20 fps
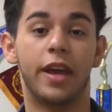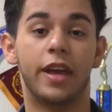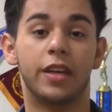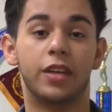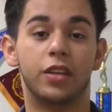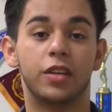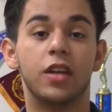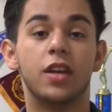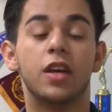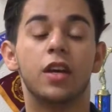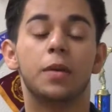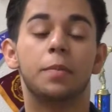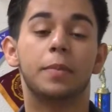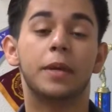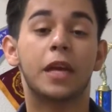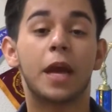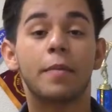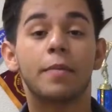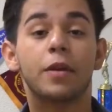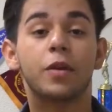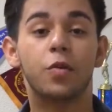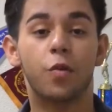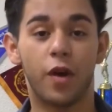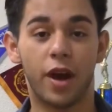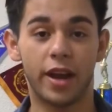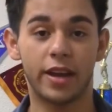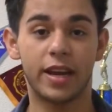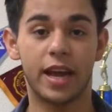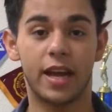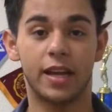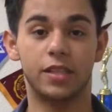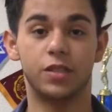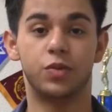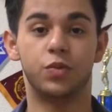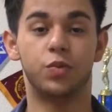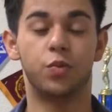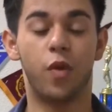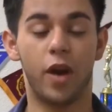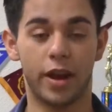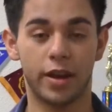and becoming one
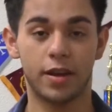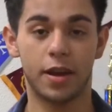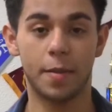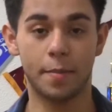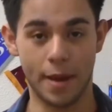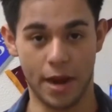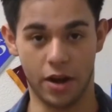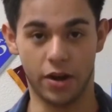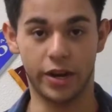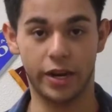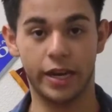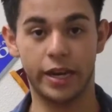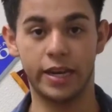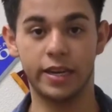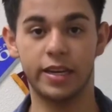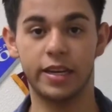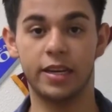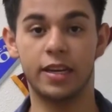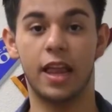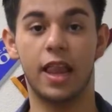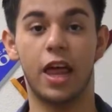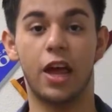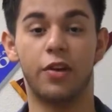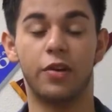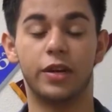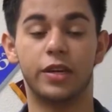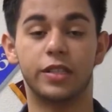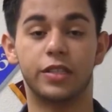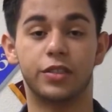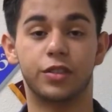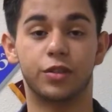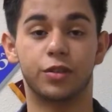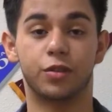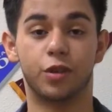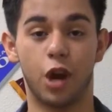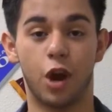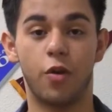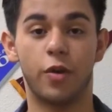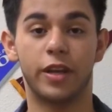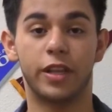as one American, and allowing us to
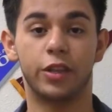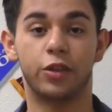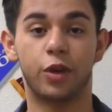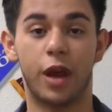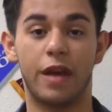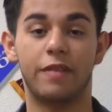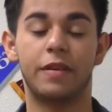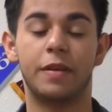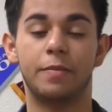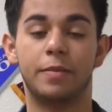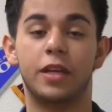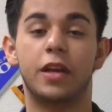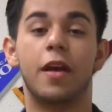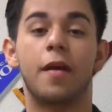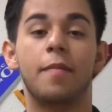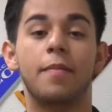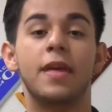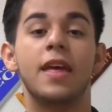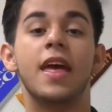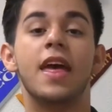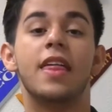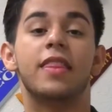grow and thrive and become